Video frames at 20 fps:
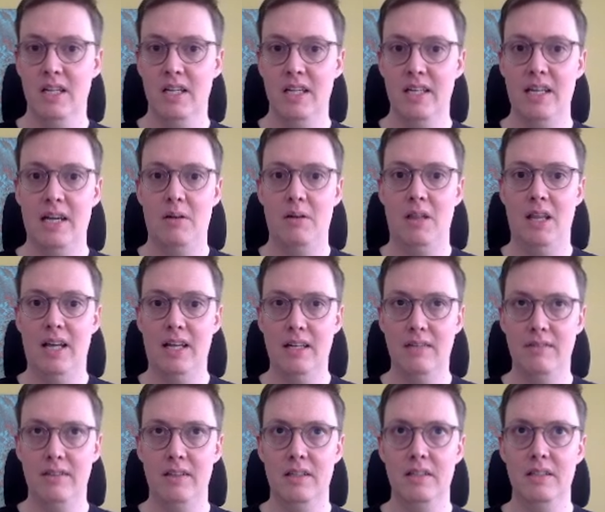Now, a lot
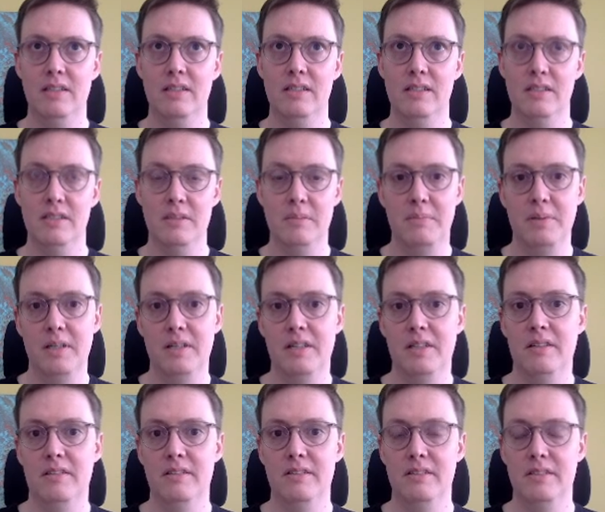of London system
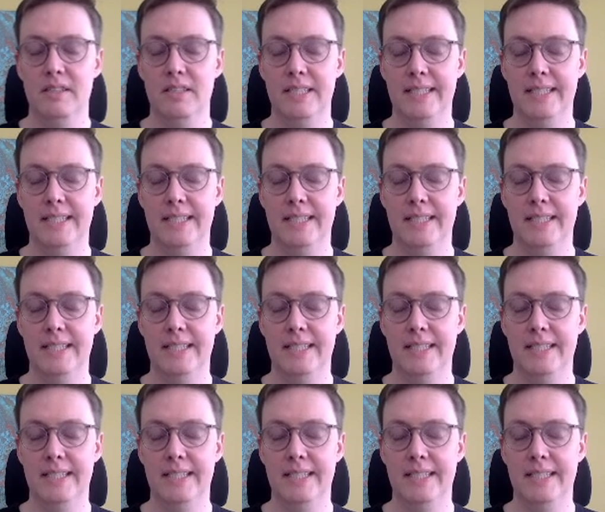players,